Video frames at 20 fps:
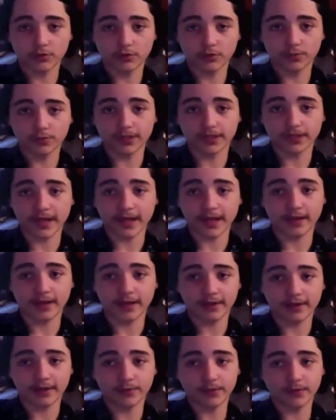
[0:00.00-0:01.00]
but
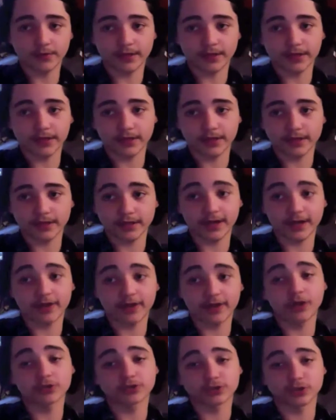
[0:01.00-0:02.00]
yeah, it really and it
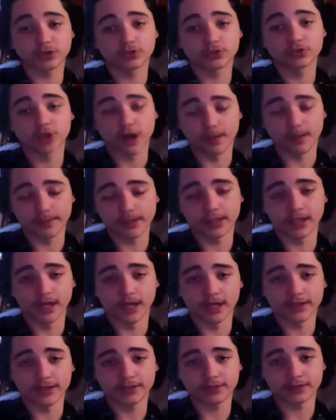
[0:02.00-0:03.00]
also taught me a
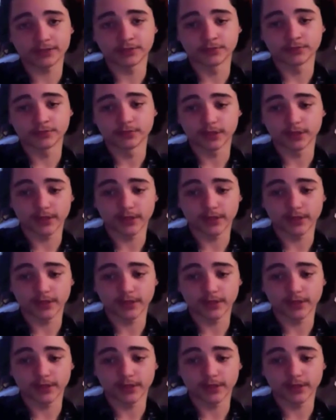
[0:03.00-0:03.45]
lot too.